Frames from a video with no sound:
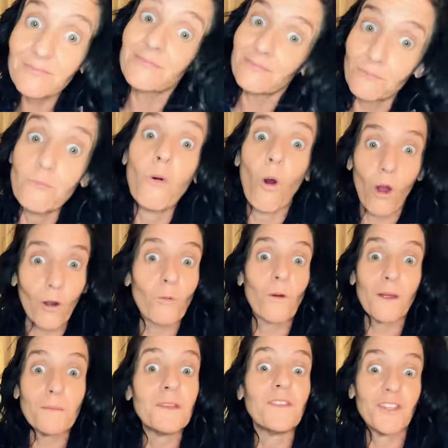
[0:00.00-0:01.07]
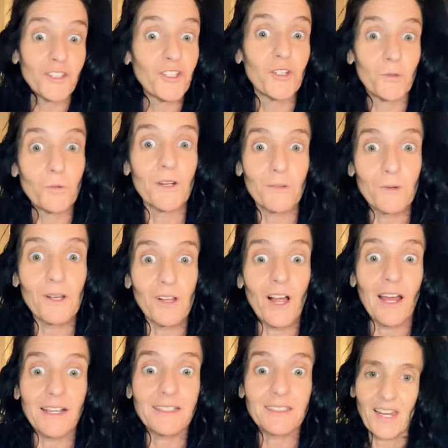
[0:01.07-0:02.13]
more women than you would
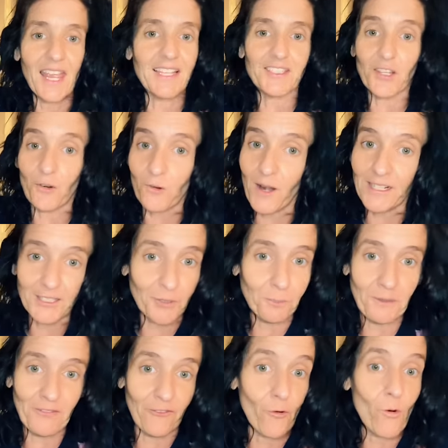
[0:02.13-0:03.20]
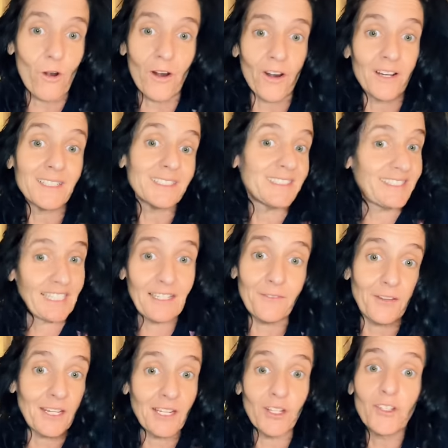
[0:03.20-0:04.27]
realize. It's a recipe for
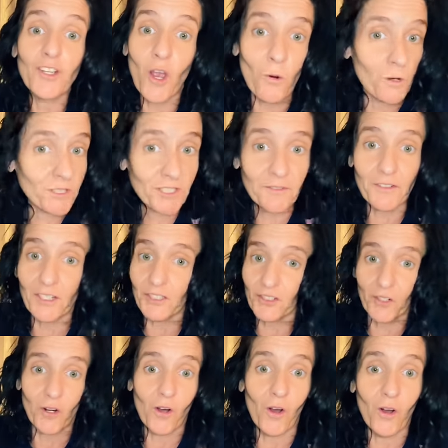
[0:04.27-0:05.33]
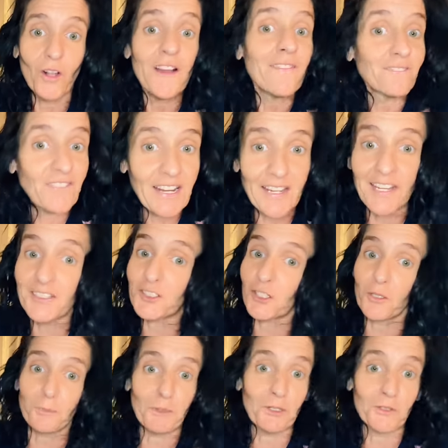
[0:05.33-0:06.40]
DV, coercive control, financial
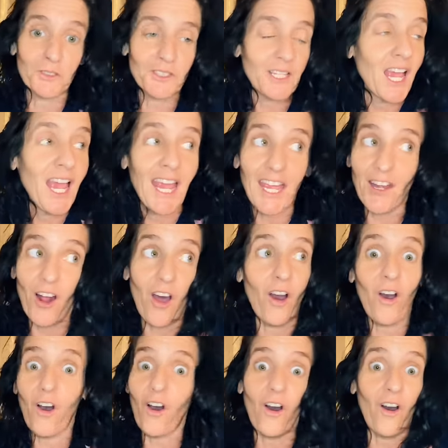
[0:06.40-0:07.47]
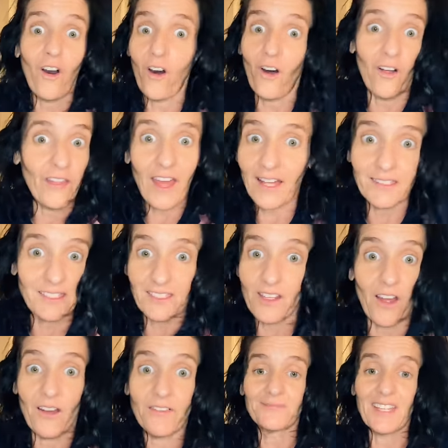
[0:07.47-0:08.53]
abuse, and all that
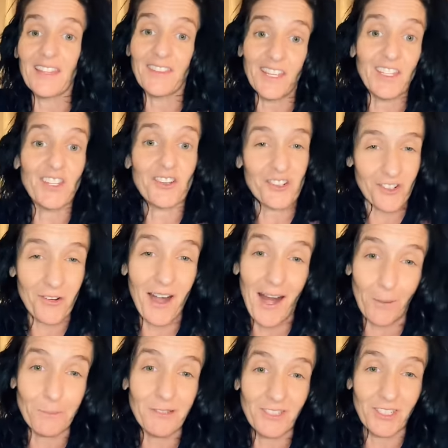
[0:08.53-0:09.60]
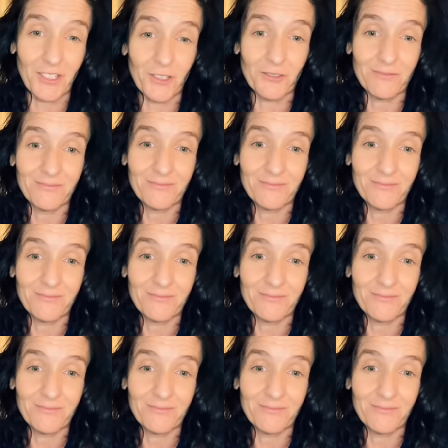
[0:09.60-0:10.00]
stuff. And then you're trapped too.